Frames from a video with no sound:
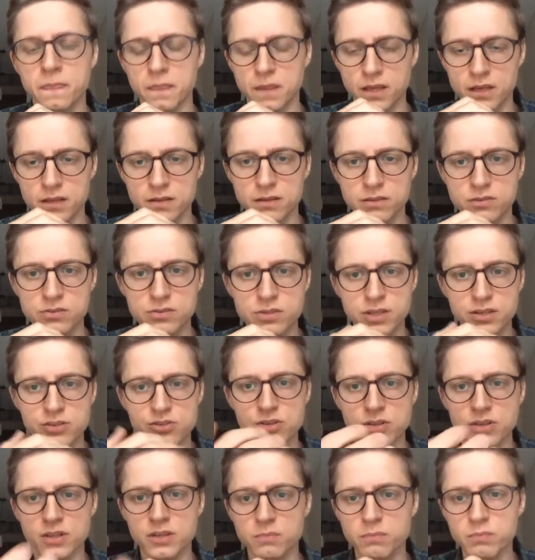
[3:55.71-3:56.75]
added
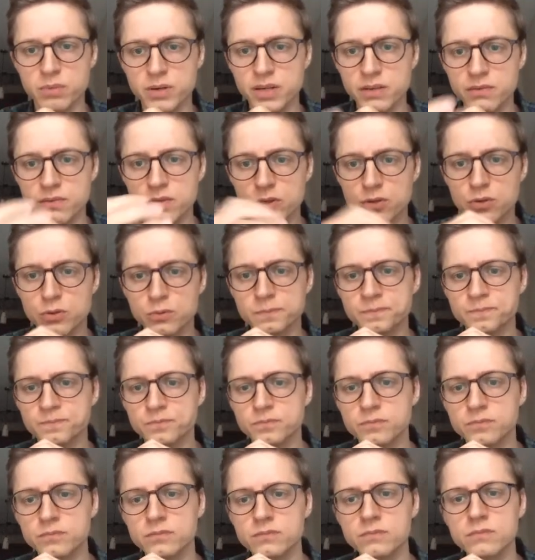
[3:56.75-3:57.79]
staging in preview,
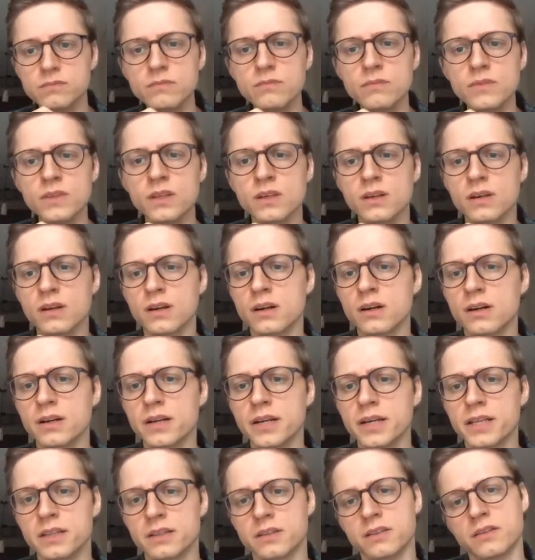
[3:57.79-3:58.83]

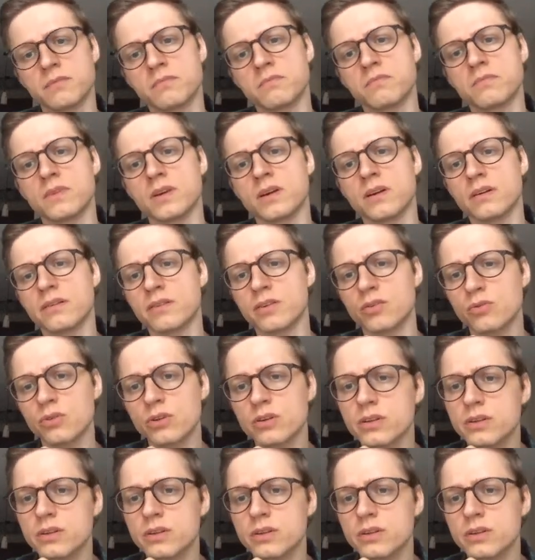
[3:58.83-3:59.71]
added reorder